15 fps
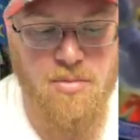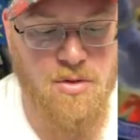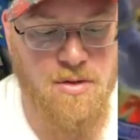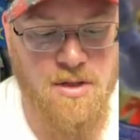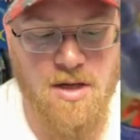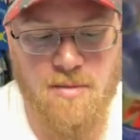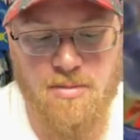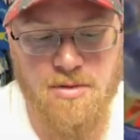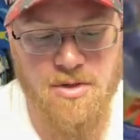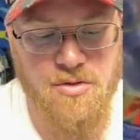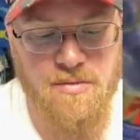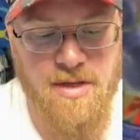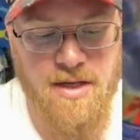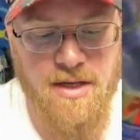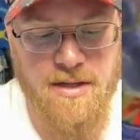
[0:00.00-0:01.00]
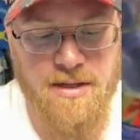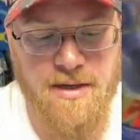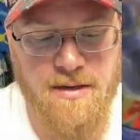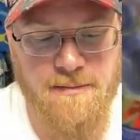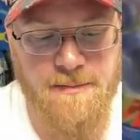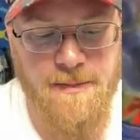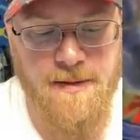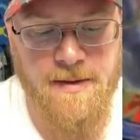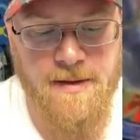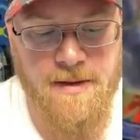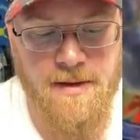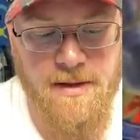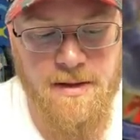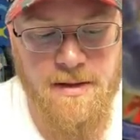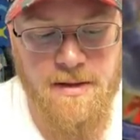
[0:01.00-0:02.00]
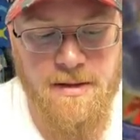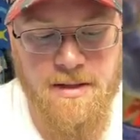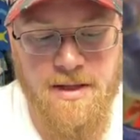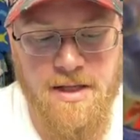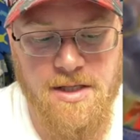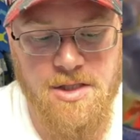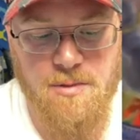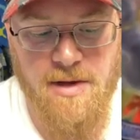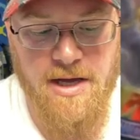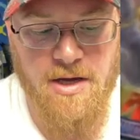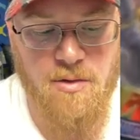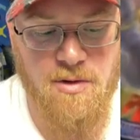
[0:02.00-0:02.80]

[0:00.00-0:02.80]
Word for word: Oh, a couple too many there. Hisswayne